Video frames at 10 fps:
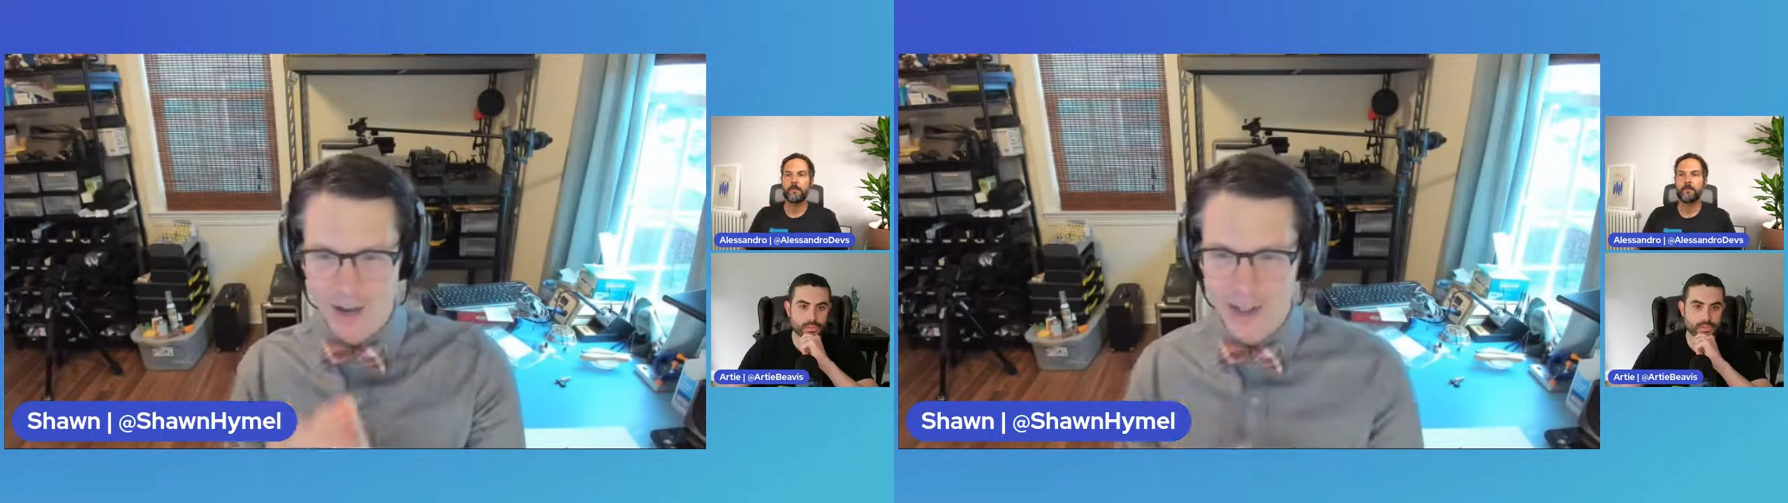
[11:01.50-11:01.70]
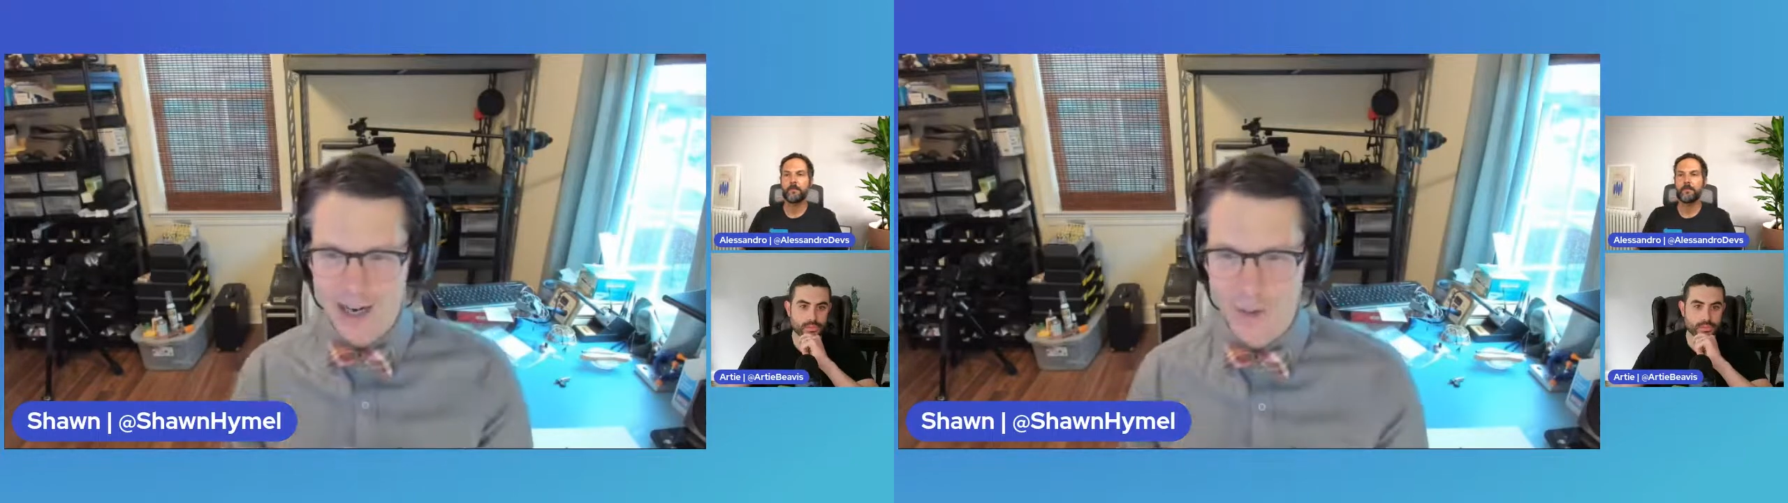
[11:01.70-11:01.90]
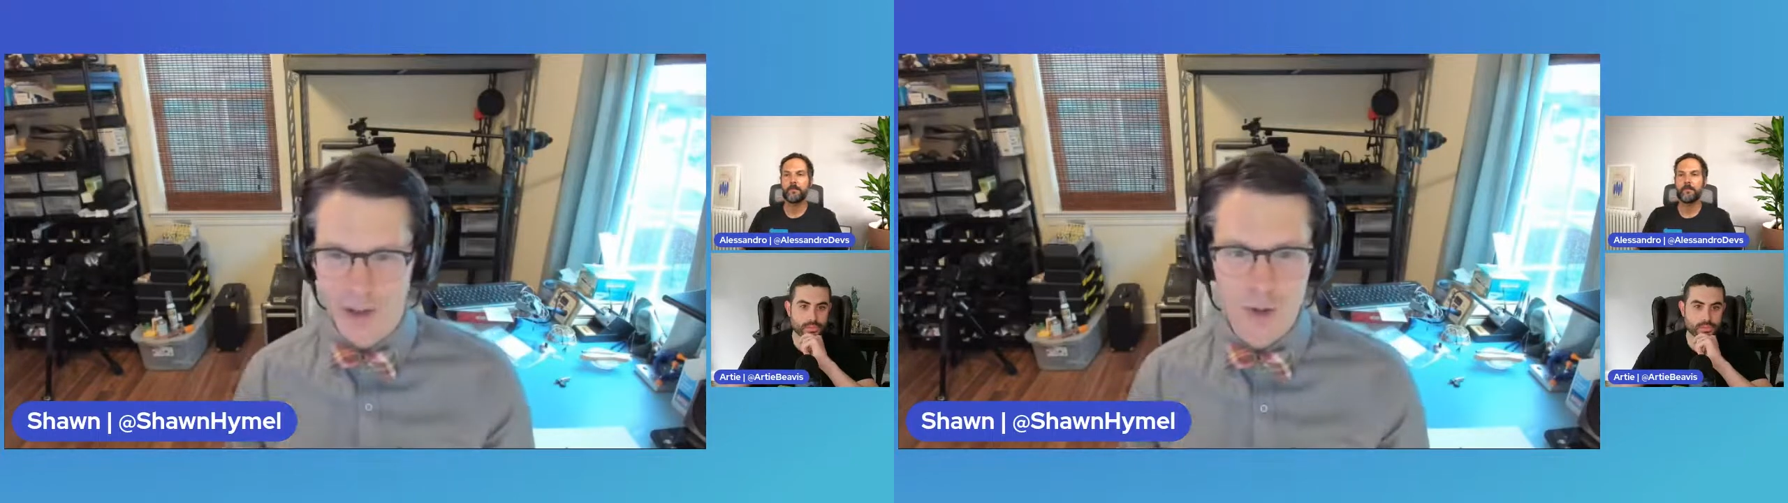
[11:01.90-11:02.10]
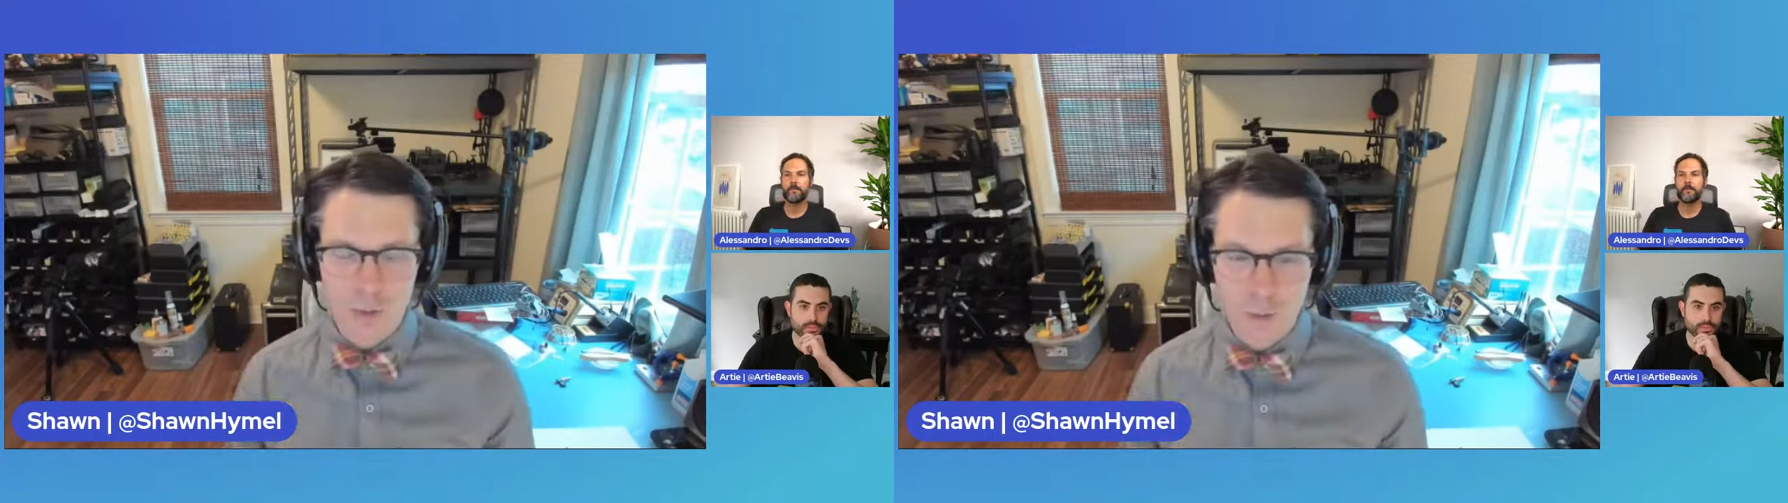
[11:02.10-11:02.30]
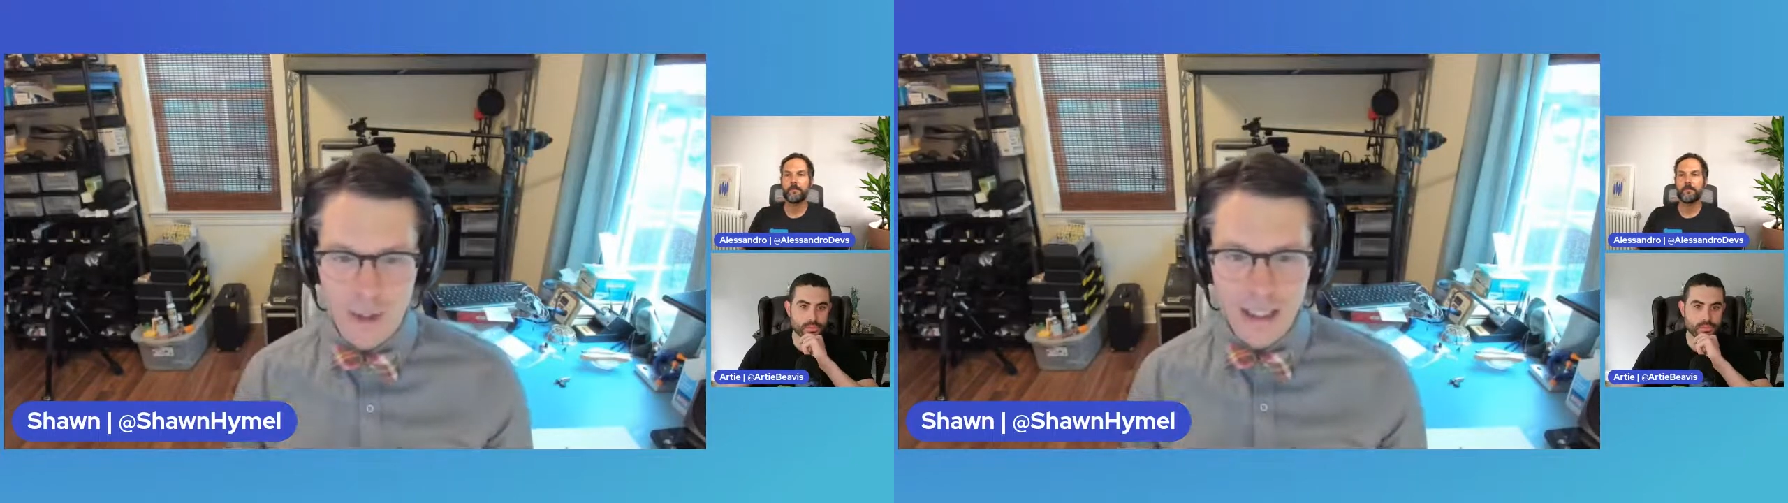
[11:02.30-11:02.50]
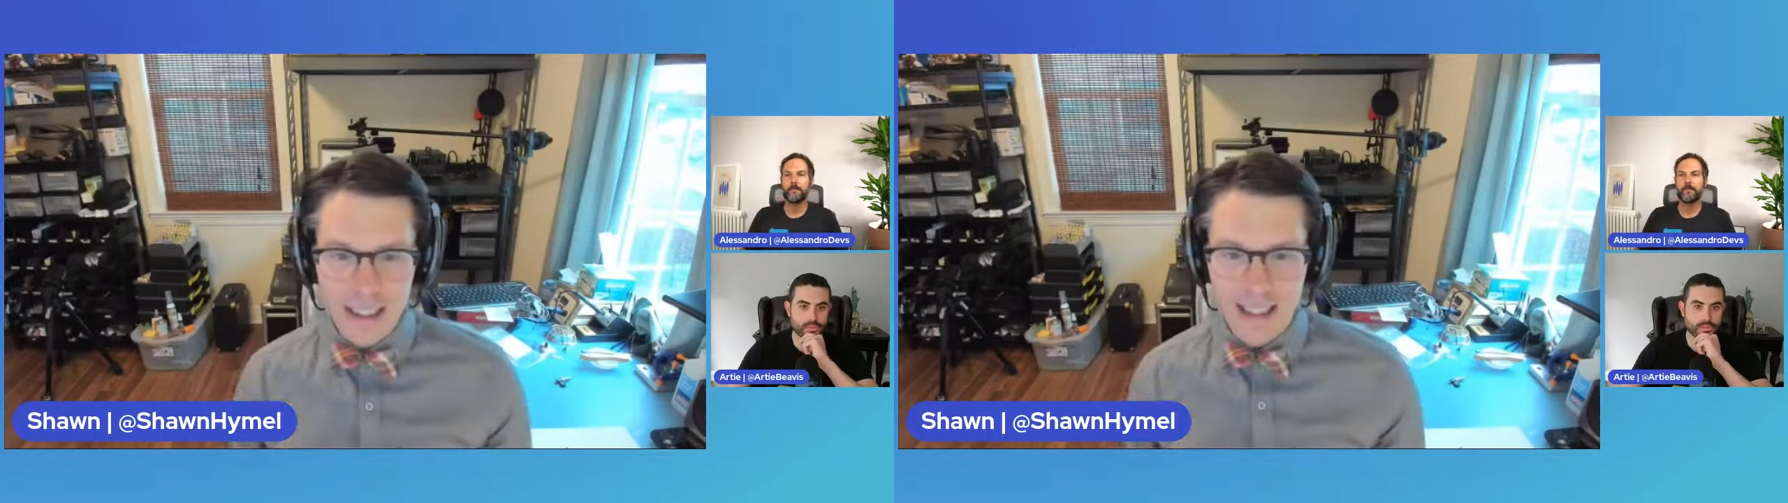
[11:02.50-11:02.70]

neural network because really